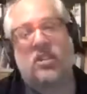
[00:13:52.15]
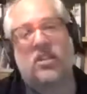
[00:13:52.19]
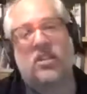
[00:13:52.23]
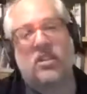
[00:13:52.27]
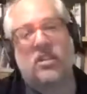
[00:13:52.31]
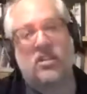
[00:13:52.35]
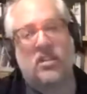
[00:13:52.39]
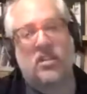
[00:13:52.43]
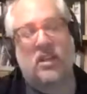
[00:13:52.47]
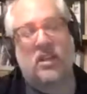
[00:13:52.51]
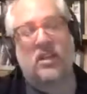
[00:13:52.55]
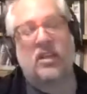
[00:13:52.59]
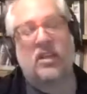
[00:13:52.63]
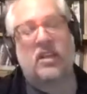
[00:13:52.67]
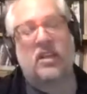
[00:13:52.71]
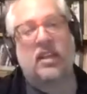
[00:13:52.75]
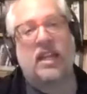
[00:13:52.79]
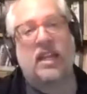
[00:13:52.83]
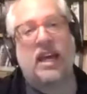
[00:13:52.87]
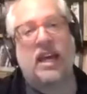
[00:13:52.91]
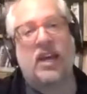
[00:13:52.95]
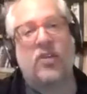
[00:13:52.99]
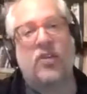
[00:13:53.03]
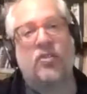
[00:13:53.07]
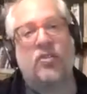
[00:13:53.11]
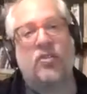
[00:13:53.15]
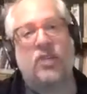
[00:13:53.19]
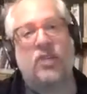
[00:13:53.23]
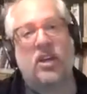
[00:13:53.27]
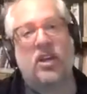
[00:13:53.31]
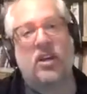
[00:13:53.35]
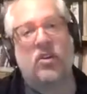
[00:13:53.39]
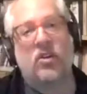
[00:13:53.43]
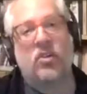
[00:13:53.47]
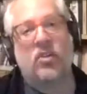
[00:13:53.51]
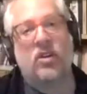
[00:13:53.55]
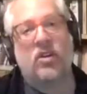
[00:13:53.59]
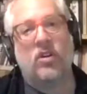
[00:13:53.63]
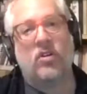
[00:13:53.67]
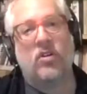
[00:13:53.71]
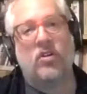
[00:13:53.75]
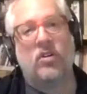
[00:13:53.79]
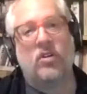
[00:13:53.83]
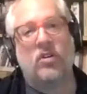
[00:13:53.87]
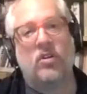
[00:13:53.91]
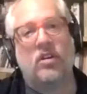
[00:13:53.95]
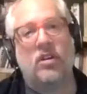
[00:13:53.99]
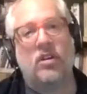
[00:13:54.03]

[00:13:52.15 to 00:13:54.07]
that's allowed by OER.